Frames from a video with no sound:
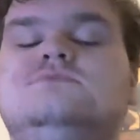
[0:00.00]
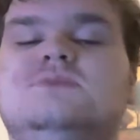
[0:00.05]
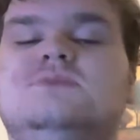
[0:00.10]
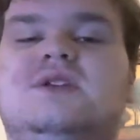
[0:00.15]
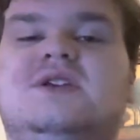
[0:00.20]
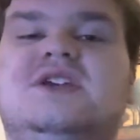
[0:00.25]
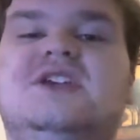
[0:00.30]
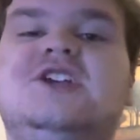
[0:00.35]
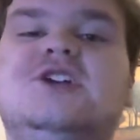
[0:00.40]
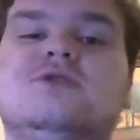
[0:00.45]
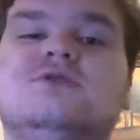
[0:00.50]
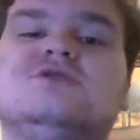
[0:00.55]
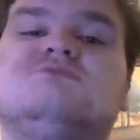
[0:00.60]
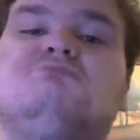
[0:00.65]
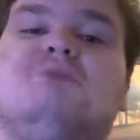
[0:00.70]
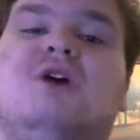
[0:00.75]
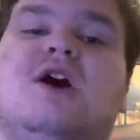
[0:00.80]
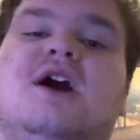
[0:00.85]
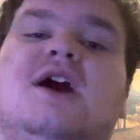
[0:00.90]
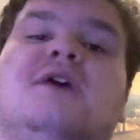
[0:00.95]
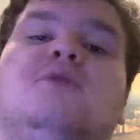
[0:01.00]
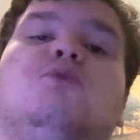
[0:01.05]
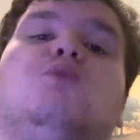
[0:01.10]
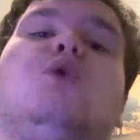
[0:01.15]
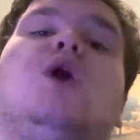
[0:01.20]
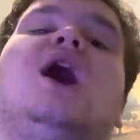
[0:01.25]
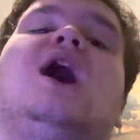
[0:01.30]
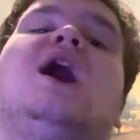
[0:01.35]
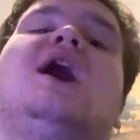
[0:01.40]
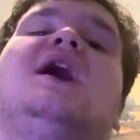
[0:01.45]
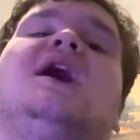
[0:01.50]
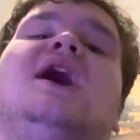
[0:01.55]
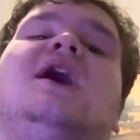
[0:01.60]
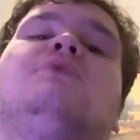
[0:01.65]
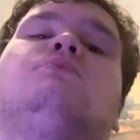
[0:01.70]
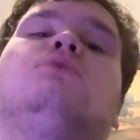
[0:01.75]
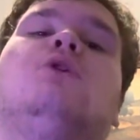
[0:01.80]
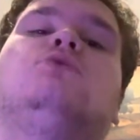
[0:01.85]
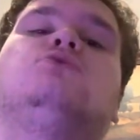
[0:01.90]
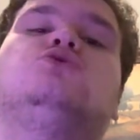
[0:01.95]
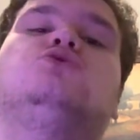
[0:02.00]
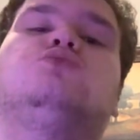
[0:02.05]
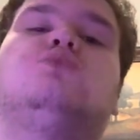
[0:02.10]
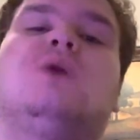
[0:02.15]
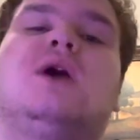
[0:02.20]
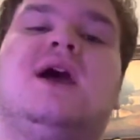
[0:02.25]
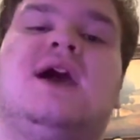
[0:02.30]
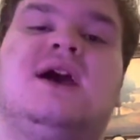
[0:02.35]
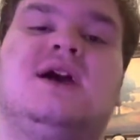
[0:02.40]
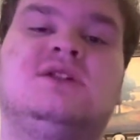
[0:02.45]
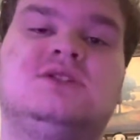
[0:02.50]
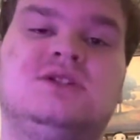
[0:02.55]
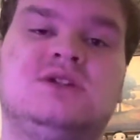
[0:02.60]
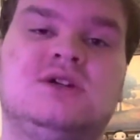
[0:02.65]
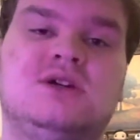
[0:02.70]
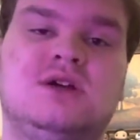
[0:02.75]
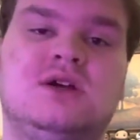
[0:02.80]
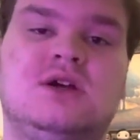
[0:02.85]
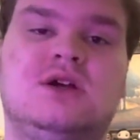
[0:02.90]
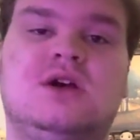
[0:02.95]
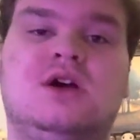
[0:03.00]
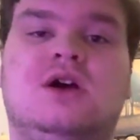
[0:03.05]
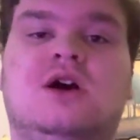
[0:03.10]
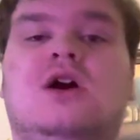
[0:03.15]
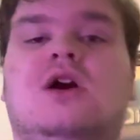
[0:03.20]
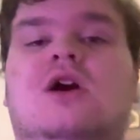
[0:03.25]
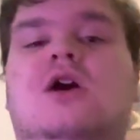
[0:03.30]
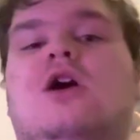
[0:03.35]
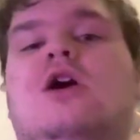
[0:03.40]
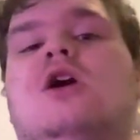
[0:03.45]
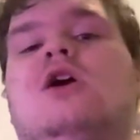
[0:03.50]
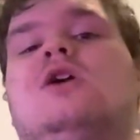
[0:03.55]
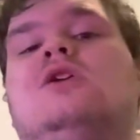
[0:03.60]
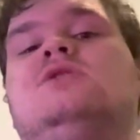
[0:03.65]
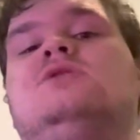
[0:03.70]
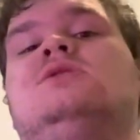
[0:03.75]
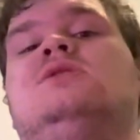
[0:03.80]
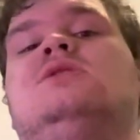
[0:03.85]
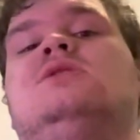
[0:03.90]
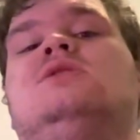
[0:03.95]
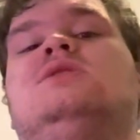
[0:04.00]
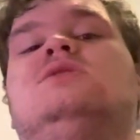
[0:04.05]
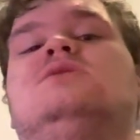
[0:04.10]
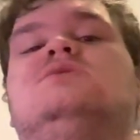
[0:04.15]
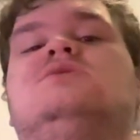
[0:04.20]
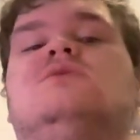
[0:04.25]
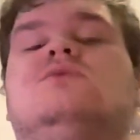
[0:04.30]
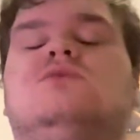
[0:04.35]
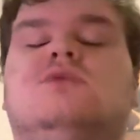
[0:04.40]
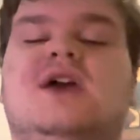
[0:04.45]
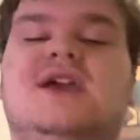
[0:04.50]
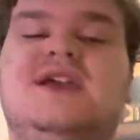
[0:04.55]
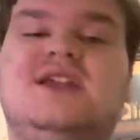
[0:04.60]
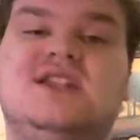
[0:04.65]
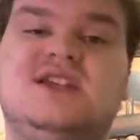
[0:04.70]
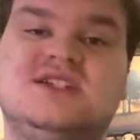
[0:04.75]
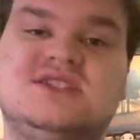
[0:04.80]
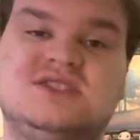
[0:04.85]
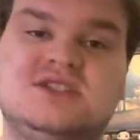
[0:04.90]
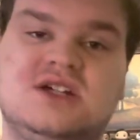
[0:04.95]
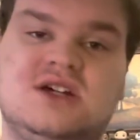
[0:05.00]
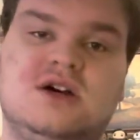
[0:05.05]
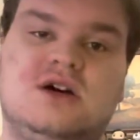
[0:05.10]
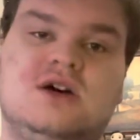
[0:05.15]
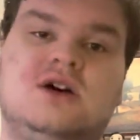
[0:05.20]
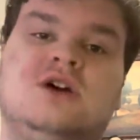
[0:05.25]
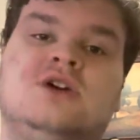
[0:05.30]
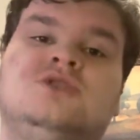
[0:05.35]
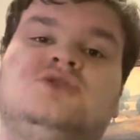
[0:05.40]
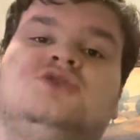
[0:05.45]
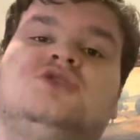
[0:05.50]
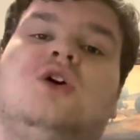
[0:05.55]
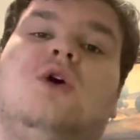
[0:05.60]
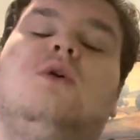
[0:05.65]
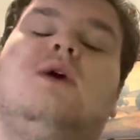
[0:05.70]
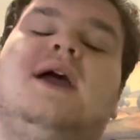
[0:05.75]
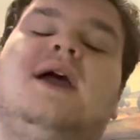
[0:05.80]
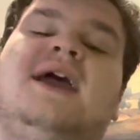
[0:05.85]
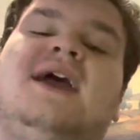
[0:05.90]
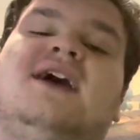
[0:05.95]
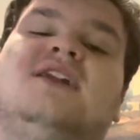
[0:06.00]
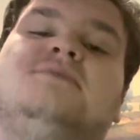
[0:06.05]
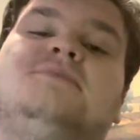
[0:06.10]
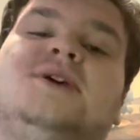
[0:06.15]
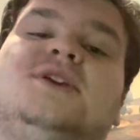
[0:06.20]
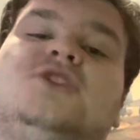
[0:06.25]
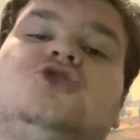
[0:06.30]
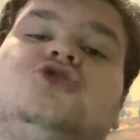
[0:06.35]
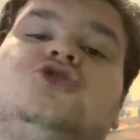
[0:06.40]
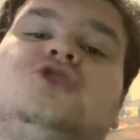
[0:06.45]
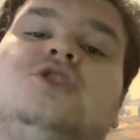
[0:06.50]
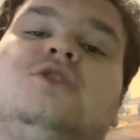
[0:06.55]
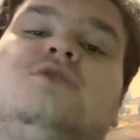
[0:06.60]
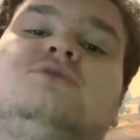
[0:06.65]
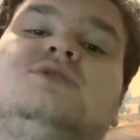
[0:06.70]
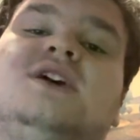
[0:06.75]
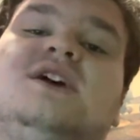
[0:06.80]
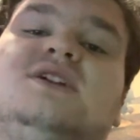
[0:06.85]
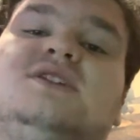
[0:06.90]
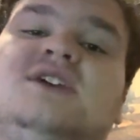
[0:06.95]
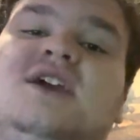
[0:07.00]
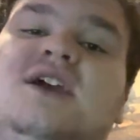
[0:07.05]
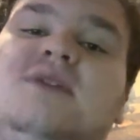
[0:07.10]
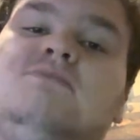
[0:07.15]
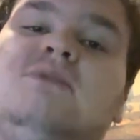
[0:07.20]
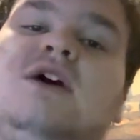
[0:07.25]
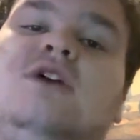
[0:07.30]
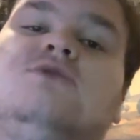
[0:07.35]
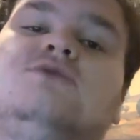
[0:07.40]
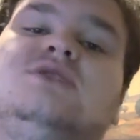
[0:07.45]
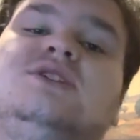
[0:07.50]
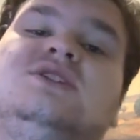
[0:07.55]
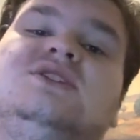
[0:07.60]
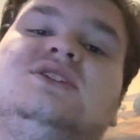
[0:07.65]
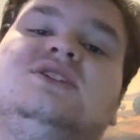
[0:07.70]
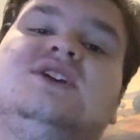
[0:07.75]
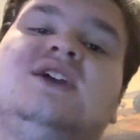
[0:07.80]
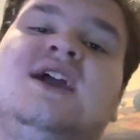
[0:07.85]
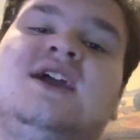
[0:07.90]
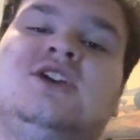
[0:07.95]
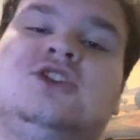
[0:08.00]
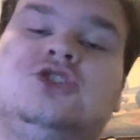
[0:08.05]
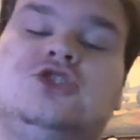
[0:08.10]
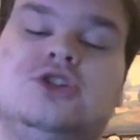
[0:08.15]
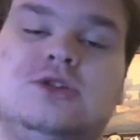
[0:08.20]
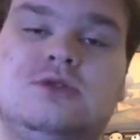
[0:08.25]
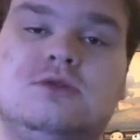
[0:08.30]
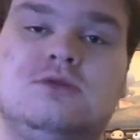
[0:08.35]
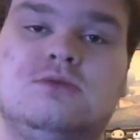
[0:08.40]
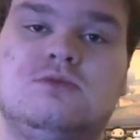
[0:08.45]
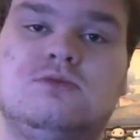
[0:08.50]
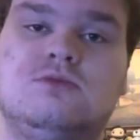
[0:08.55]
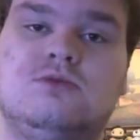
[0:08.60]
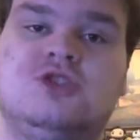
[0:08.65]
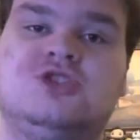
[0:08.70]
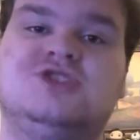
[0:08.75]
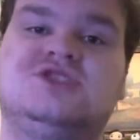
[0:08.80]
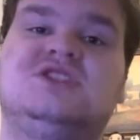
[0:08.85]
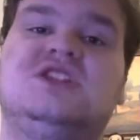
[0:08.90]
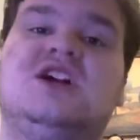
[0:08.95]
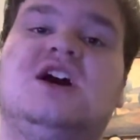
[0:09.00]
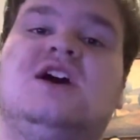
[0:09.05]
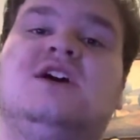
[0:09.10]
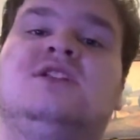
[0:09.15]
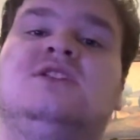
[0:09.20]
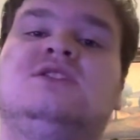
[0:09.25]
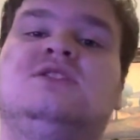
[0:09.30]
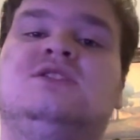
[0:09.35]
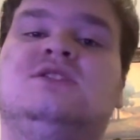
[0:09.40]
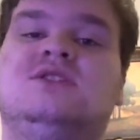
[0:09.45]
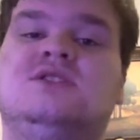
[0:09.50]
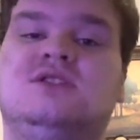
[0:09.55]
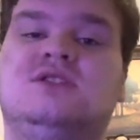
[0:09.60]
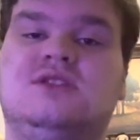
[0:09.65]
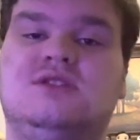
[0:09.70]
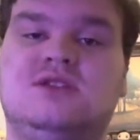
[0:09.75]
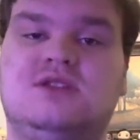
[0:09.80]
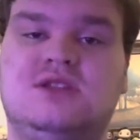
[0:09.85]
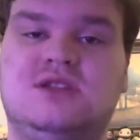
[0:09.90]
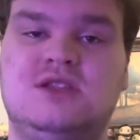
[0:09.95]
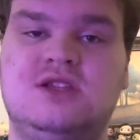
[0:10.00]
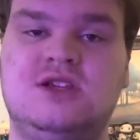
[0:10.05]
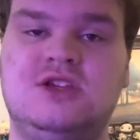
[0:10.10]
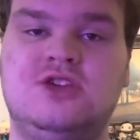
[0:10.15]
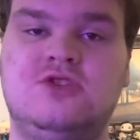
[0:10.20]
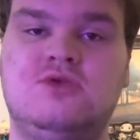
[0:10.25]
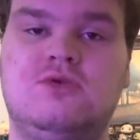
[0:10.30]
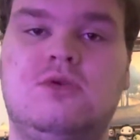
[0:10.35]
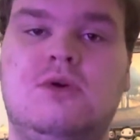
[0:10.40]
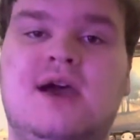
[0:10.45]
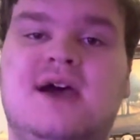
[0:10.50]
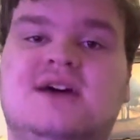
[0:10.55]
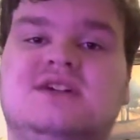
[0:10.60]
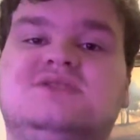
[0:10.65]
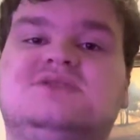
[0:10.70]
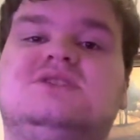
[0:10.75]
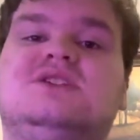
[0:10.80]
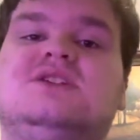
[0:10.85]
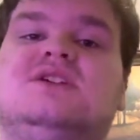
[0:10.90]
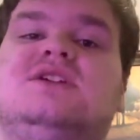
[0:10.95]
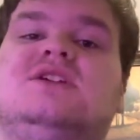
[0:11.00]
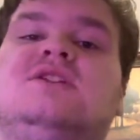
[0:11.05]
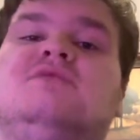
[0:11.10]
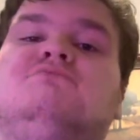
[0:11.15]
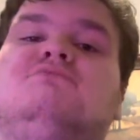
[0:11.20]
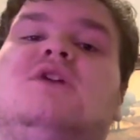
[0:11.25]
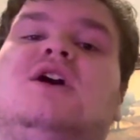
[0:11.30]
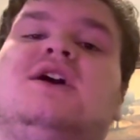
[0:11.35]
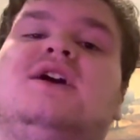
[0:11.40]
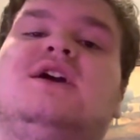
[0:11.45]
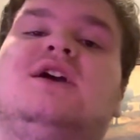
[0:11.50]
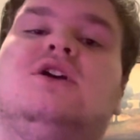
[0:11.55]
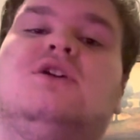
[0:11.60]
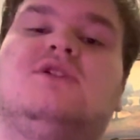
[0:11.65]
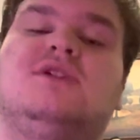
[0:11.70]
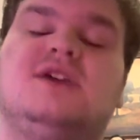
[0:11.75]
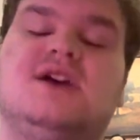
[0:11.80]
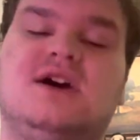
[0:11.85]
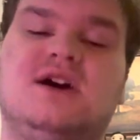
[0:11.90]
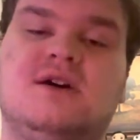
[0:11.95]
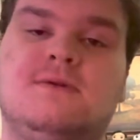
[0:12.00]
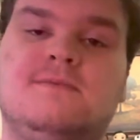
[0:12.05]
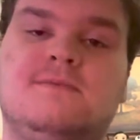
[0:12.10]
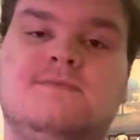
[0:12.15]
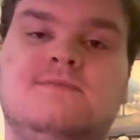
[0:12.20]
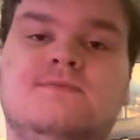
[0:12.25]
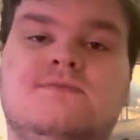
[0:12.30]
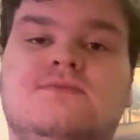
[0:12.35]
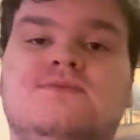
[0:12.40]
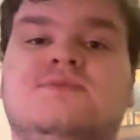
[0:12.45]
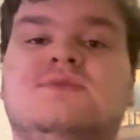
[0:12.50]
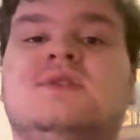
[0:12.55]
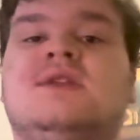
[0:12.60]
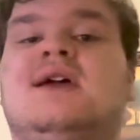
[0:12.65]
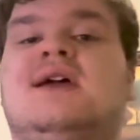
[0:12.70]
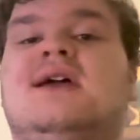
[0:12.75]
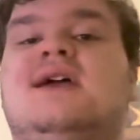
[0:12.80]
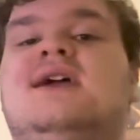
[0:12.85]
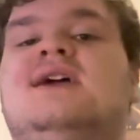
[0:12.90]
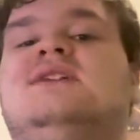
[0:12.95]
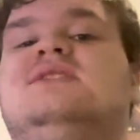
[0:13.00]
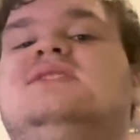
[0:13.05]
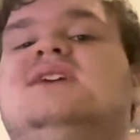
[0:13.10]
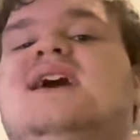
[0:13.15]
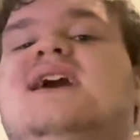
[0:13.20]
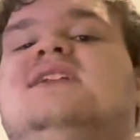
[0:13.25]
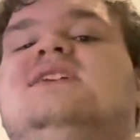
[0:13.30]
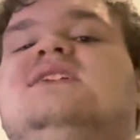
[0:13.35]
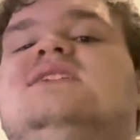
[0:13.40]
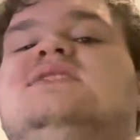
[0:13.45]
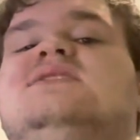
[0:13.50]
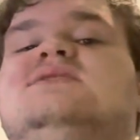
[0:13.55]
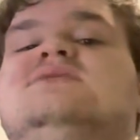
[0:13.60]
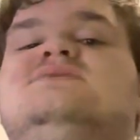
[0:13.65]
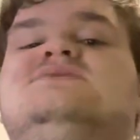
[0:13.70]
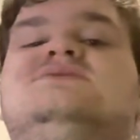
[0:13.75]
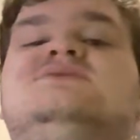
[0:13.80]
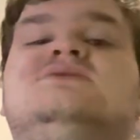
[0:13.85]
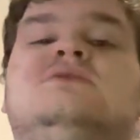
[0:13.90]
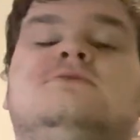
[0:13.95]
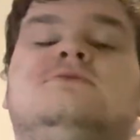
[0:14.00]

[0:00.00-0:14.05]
here's my why I won't rant on the latest adult animated show that came out in the Asian, which is not in the US in my area. And that is